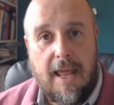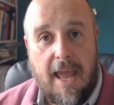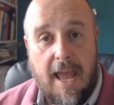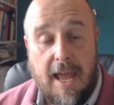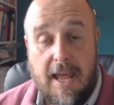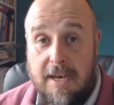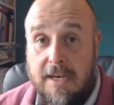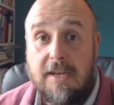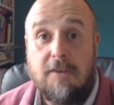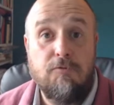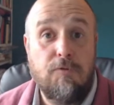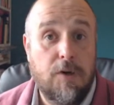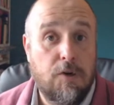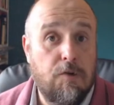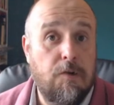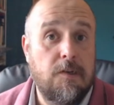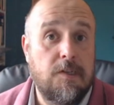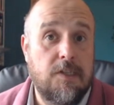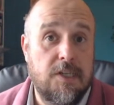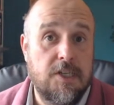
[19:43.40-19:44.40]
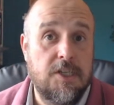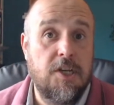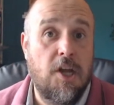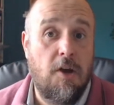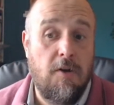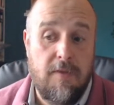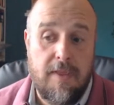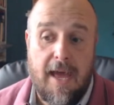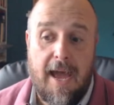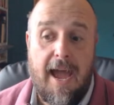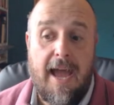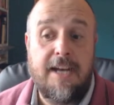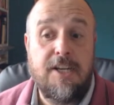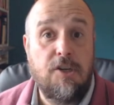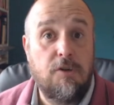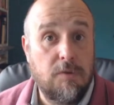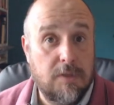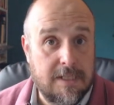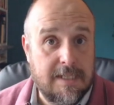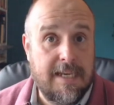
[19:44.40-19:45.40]
And recruiters know that. And
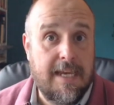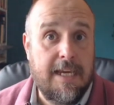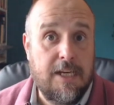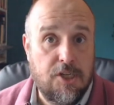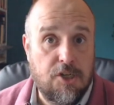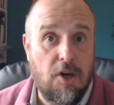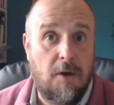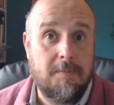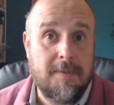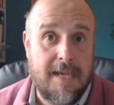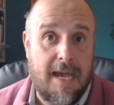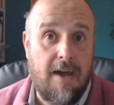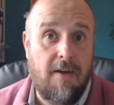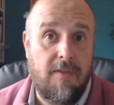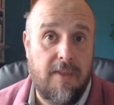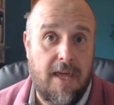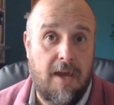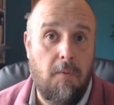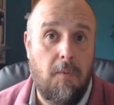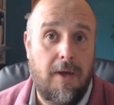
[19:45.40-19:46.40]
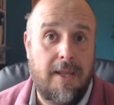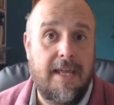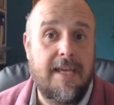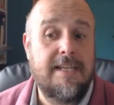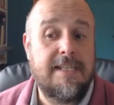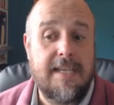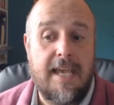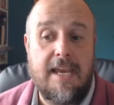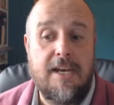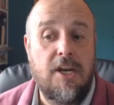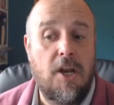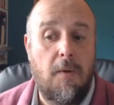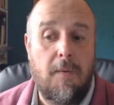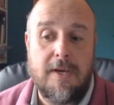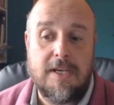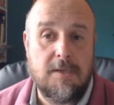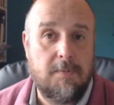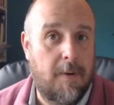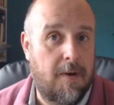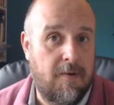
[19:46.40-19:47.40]
you'll see jobs out there where they say no
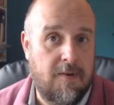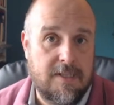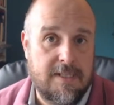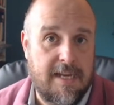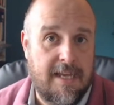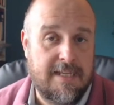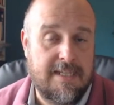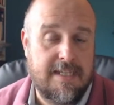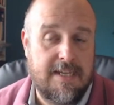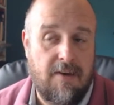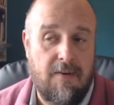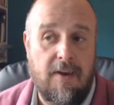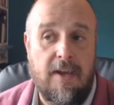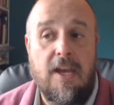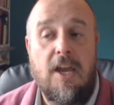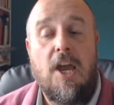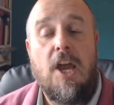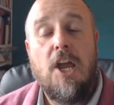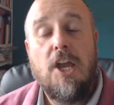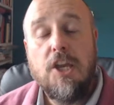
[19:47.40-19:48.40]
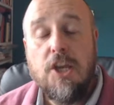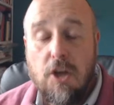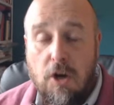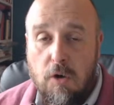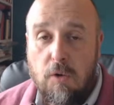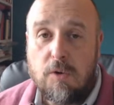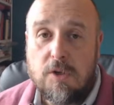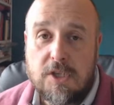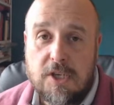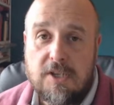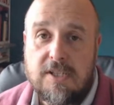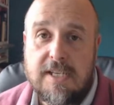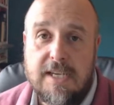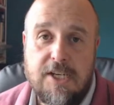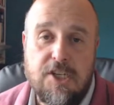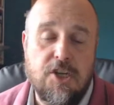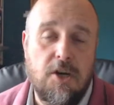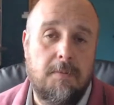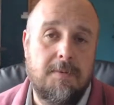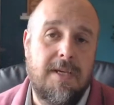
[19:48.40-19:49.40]
experience necessary. You'll also see
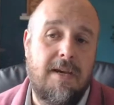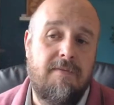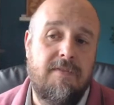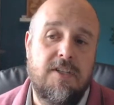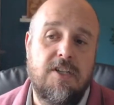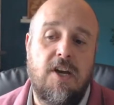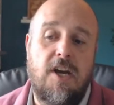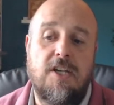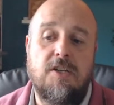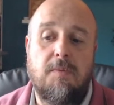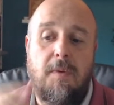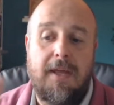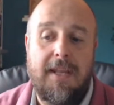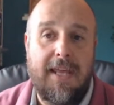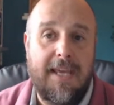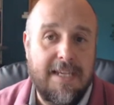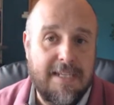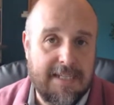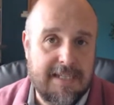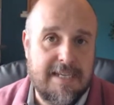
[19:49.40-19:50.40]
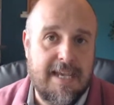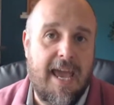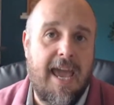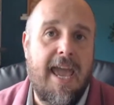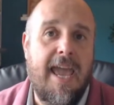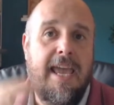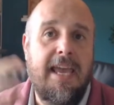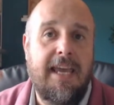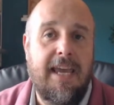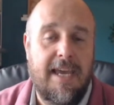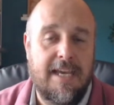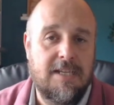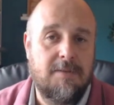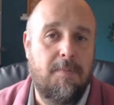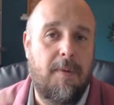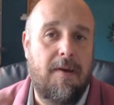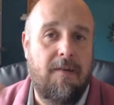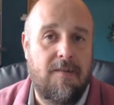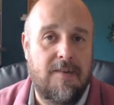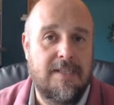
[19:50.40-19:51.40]
jobs advertised where they say
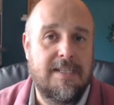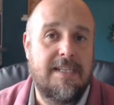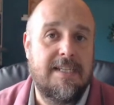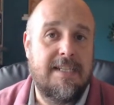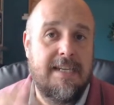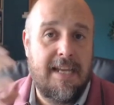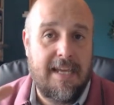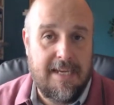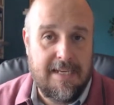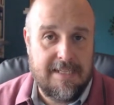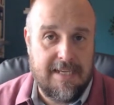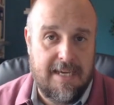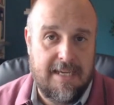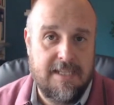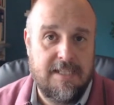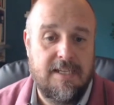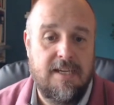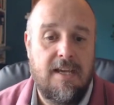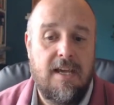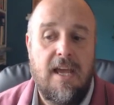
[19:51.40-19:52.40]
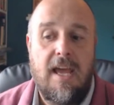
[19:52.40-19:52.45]
experience is needed.